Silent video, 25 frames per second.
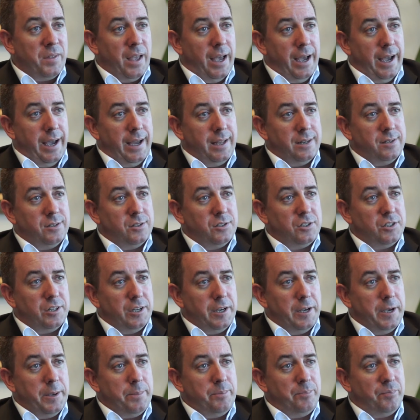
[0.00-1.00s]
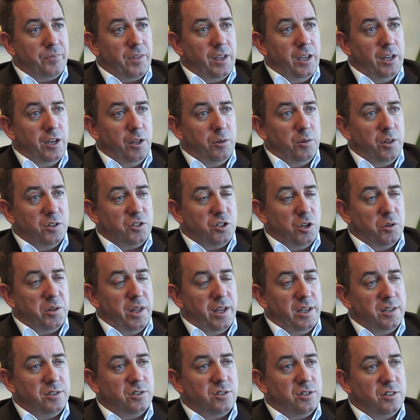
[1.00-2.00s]
And so
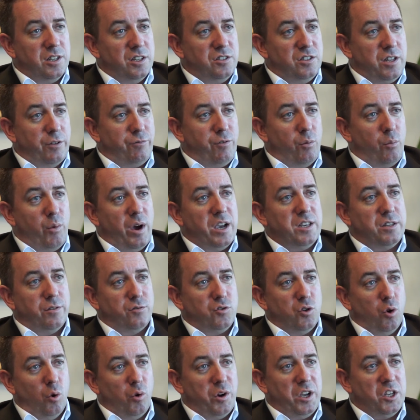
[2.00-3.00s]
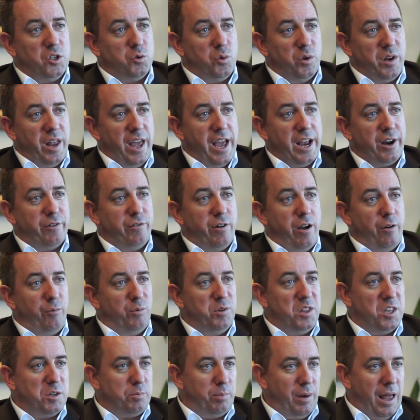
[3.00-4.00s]
there's different ways of talking to an aircraft
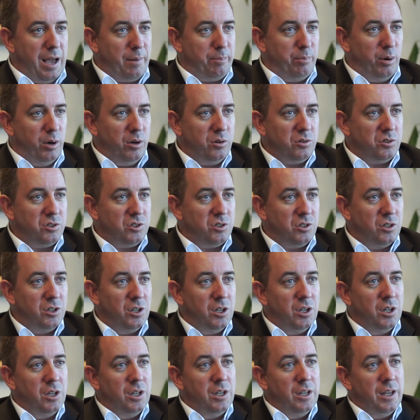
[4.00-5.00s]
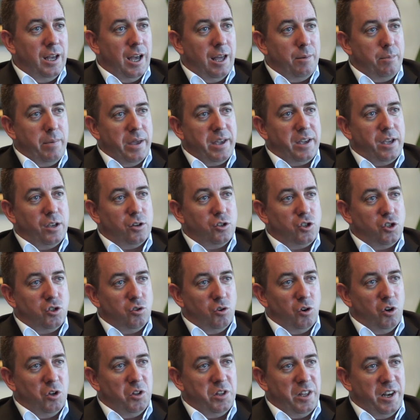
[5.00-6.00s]
with its black box, and making
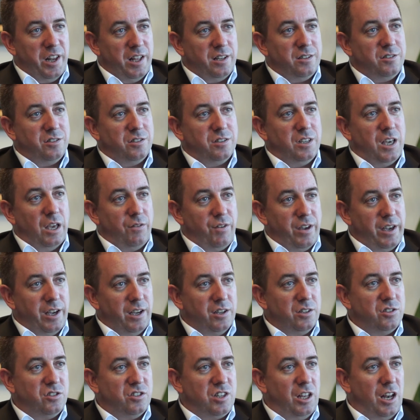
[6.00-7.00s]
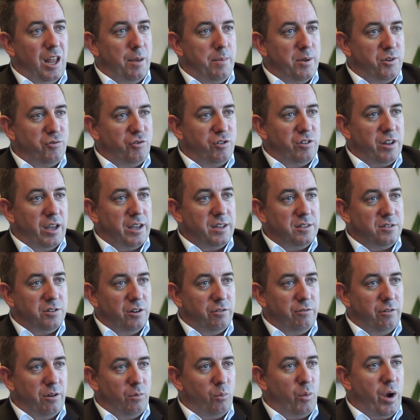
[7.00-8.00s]
sure that it's giving us telemetry
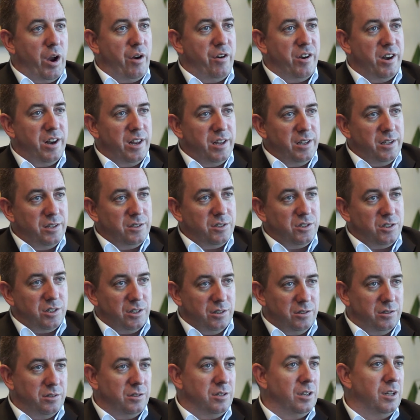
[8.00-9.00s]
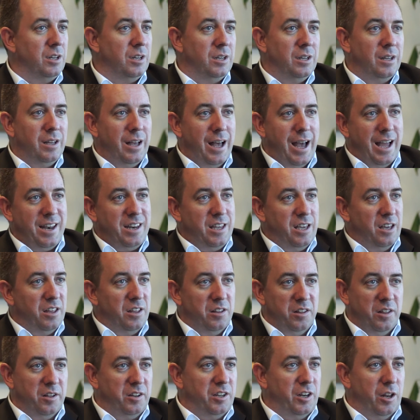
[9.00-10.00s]
data and where it is, and any
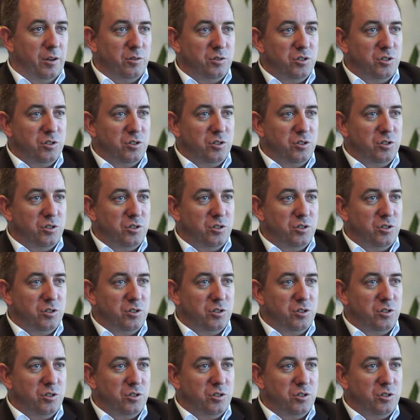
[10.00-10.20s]
other